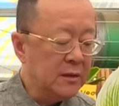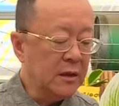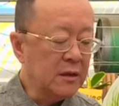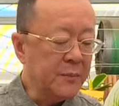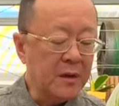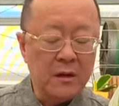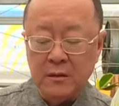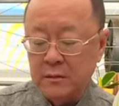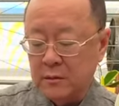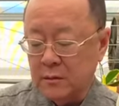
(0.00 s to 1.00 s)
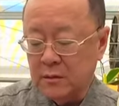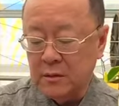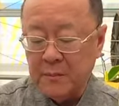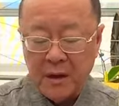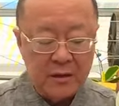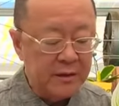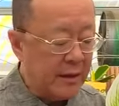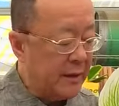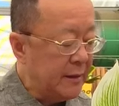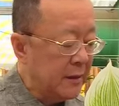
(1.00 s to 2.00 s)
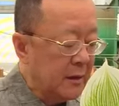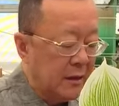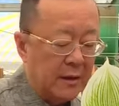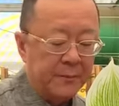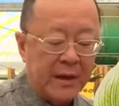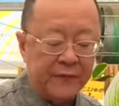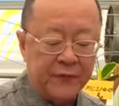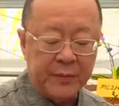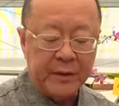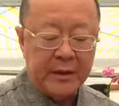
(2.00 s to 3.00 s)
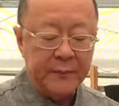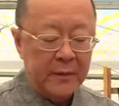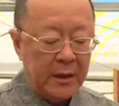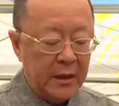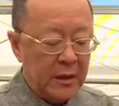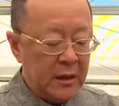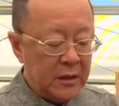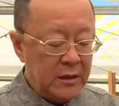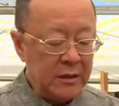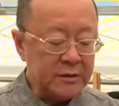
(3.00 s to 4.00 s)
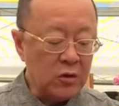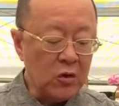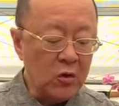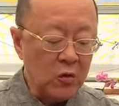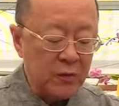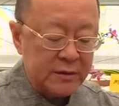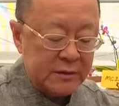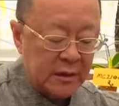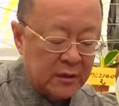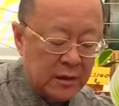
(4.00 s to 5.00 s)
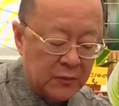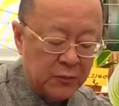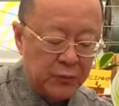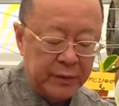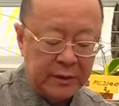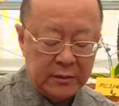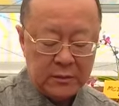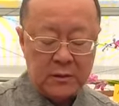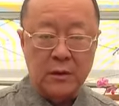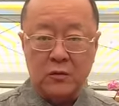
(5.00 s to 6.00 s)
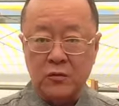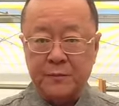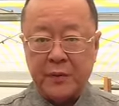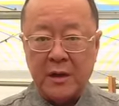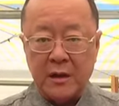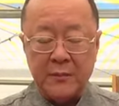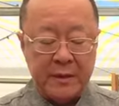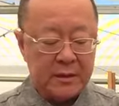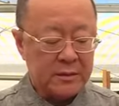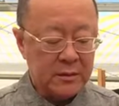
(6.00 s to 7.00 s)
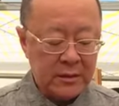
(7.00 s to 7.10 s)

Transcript: thing about the Maudiae and Paphiopedilum is always start out with a good pollen mix,